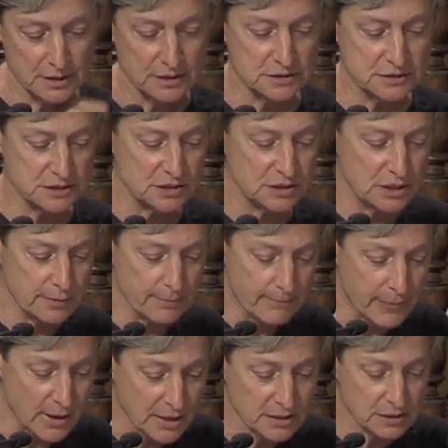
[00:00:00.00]
Indeed, the
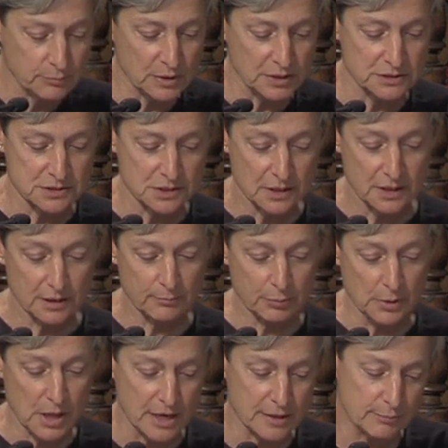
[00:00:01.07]
embodiment
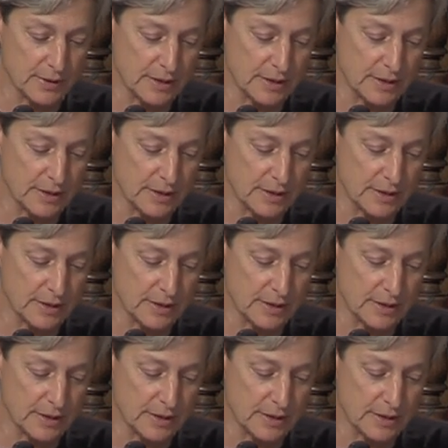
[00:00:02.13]
implied